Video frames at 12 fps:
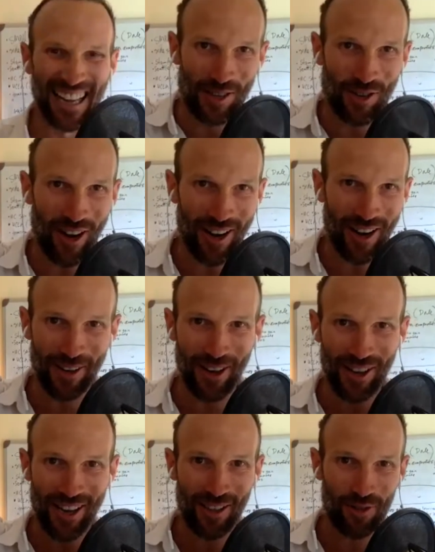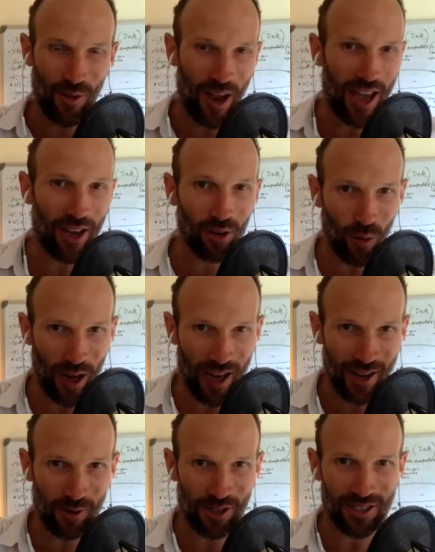trying to you know get through Hell
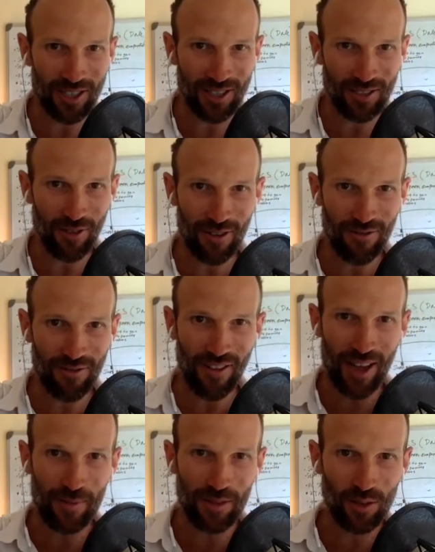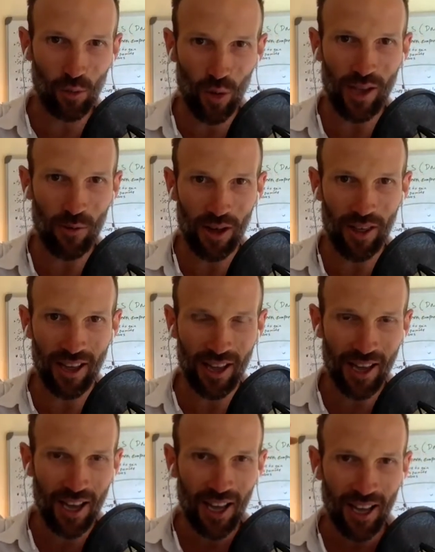Week, which is this very famous week where
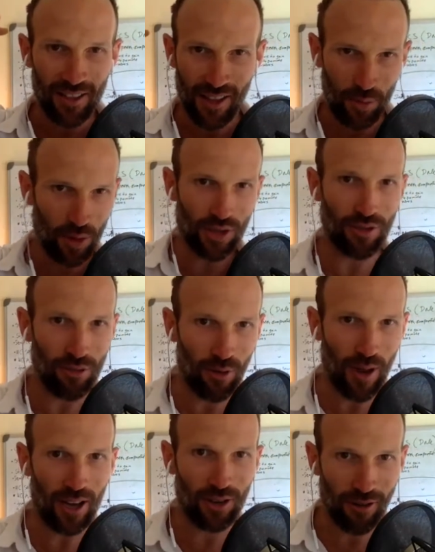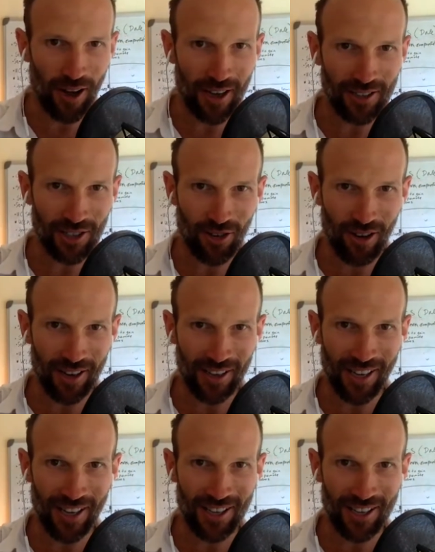they they put you through hell, right, to try and don't get.